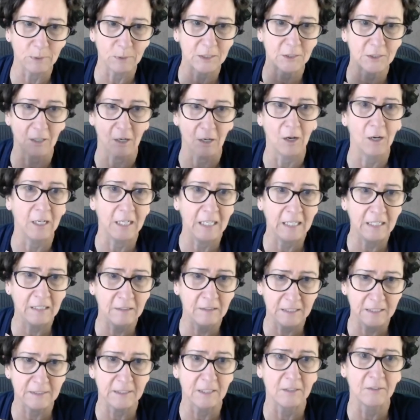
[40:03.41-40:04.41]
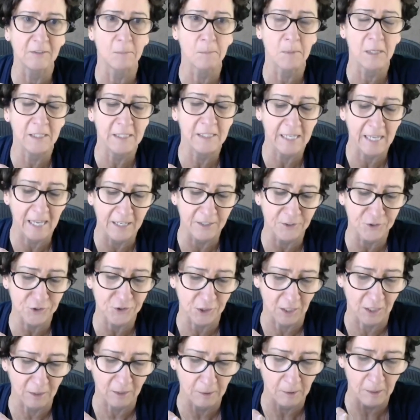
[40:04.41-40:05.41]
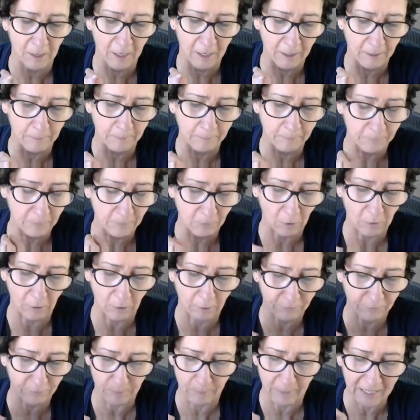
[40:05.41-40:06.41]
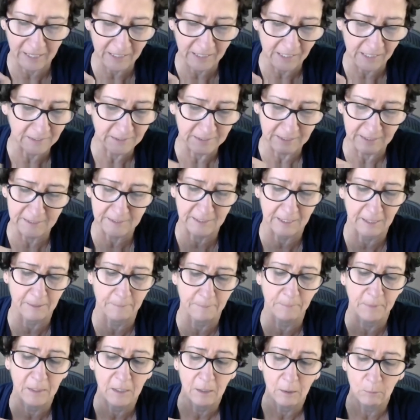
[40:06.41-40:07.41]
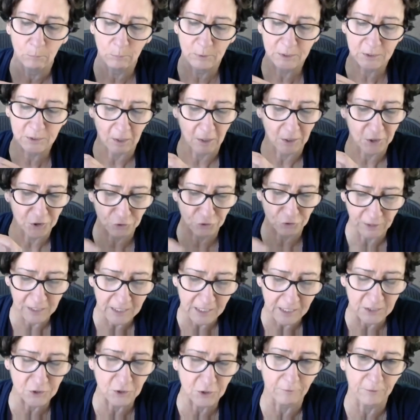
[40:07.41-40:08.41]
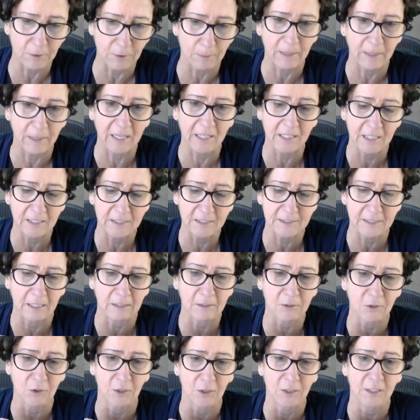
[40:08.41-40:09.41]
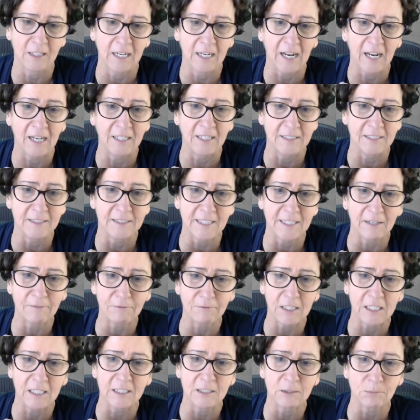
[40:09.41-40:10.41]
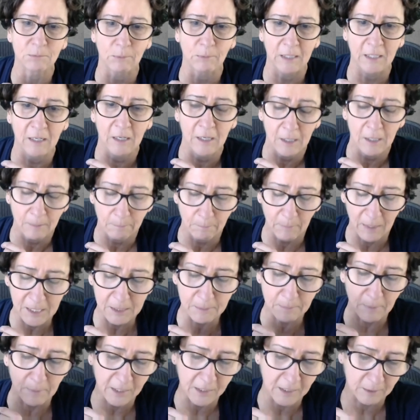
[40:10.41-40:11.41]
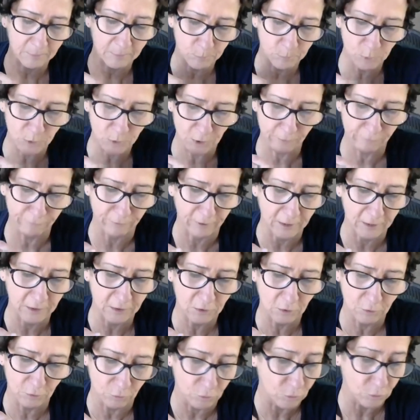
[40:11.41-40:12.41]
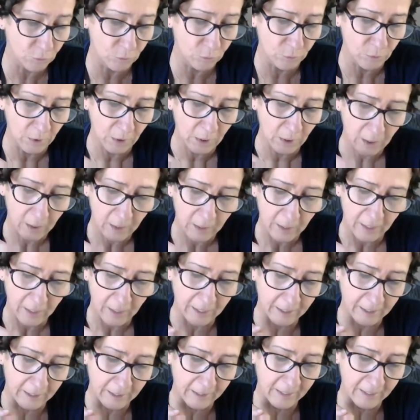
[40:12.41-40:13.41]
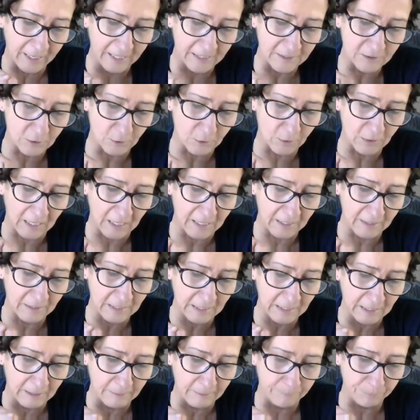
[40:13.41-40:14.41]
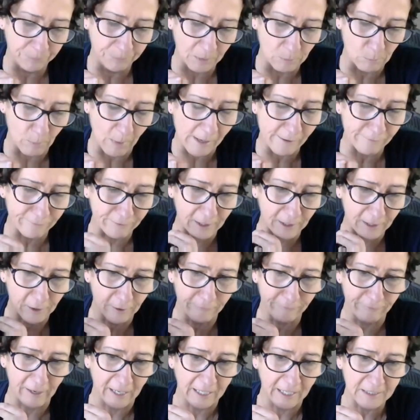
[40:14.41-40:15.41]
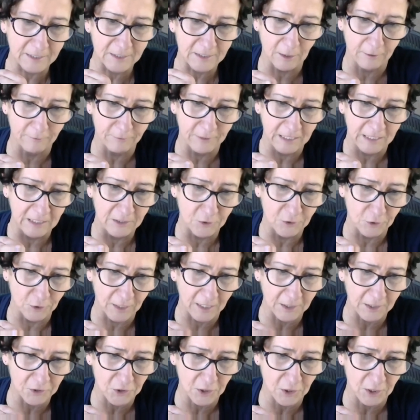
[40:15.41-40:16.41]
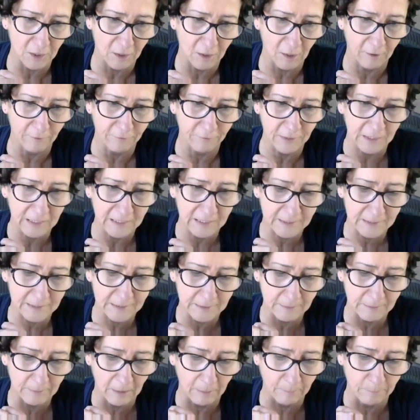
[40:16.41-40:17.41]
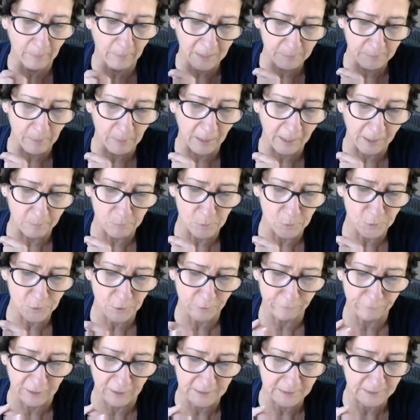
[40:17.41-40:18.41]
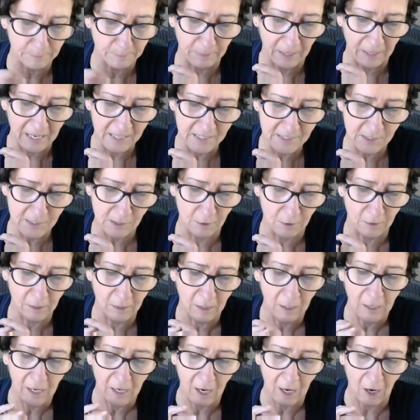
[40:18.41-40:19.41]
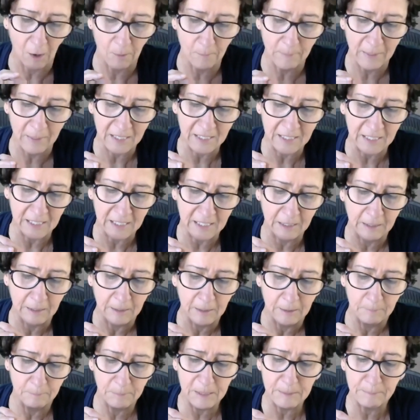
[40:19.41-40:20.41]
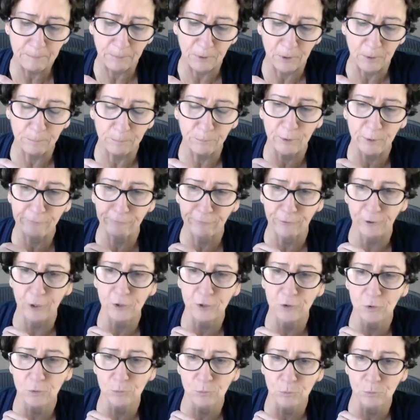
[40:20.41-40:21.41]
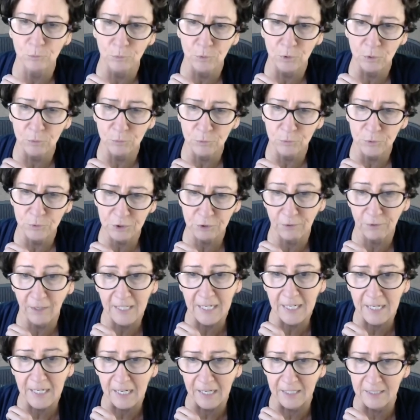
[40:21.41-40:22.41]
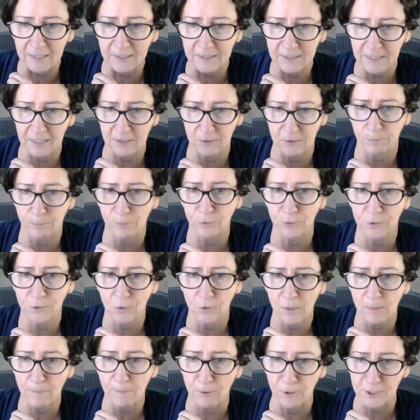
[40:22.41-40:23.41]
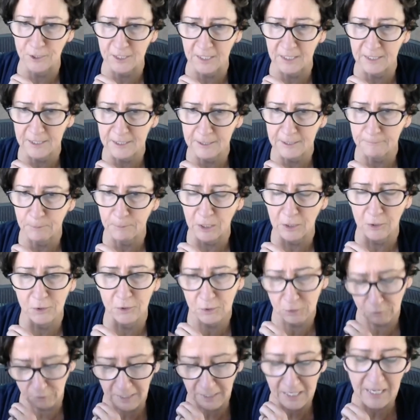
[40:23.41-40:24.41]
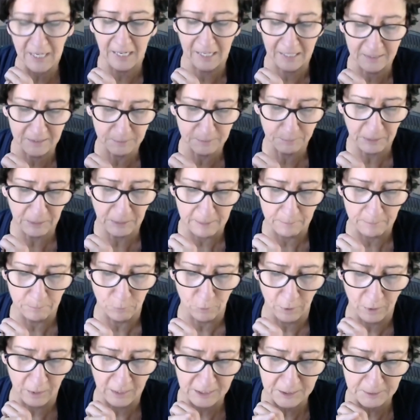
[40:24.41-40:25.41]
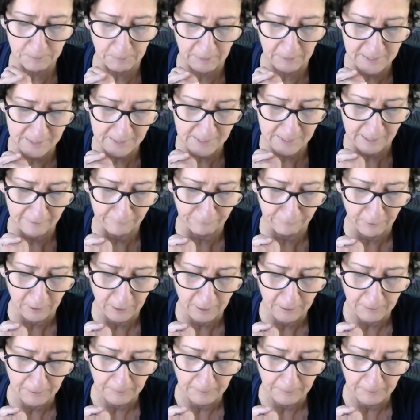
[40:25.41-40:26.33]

We saw in disintermediation uh, of the banking system. We saw a shrinkage of the banking sector in the 1970s when money market mutual funds grew. Uh, and so then the, the welfare effects of the introduction of these uh, money market mutual funds depends on how many people prefer to use credit lines as opposed to deposits because credit lines became more expensive.